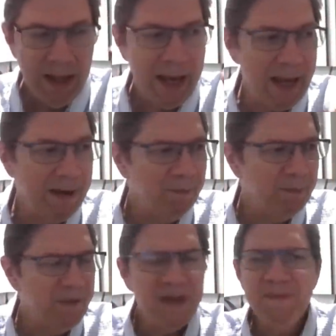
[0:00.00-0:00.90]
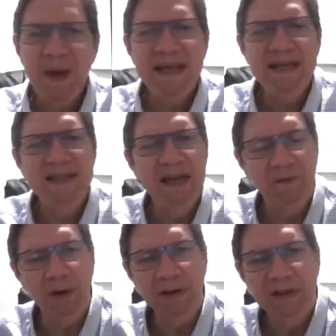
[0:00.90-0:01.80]
And but mm. this hmm. pain is
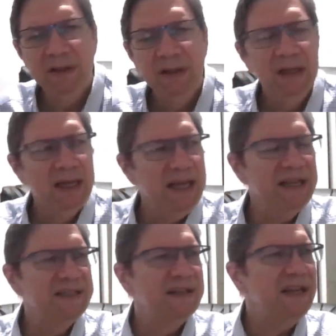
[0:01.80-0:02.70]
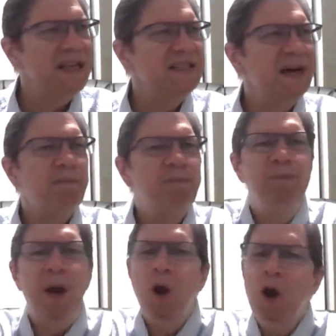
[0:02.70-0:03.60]
different. It's it's a
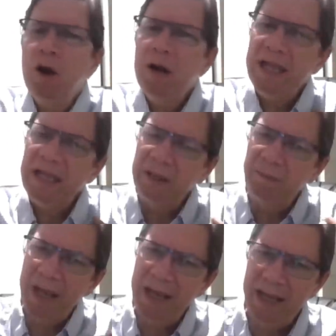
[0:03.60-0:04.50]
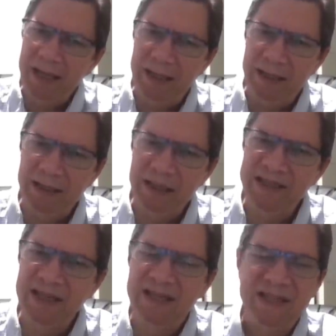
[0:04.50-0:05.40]
burning pain.
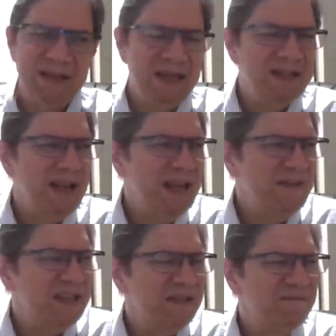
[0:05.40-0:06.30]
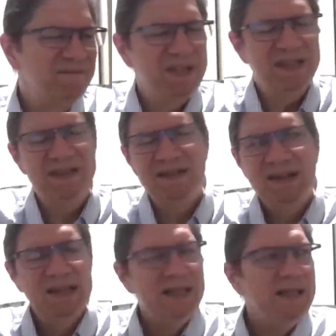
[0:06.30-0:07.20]
It's it's it's like this just
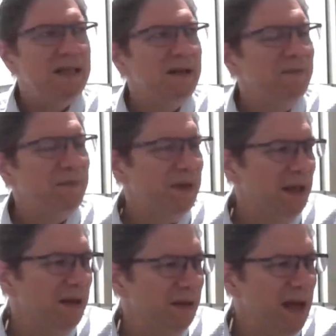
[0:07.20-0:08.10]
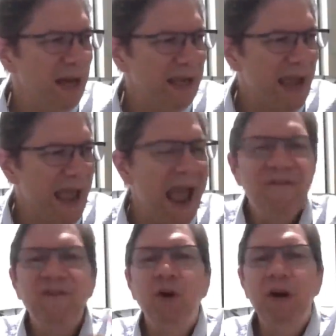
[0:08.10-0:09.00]
uh, like
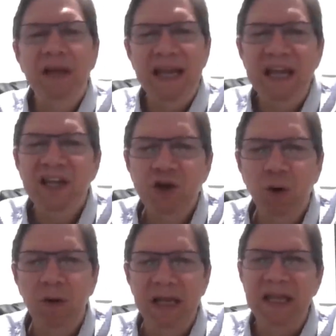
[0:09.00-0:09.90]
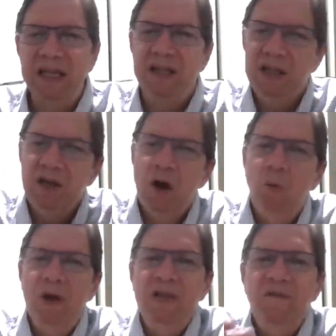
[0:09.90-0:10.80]
after an injury, you know,
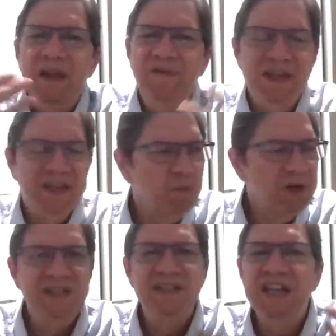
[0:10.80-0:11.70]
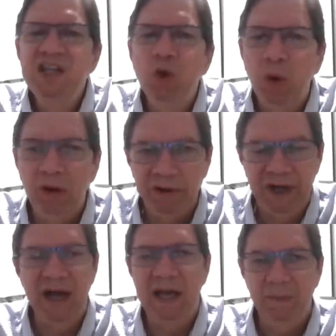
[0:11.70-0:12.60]
where you get this residual
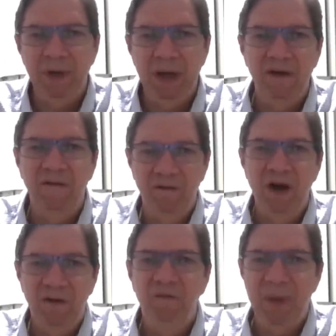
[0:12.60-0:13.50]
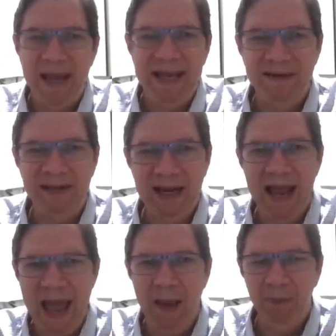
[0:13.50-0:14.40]
type of, of pain that
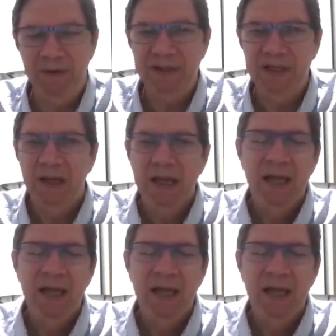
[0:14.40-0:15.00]
happens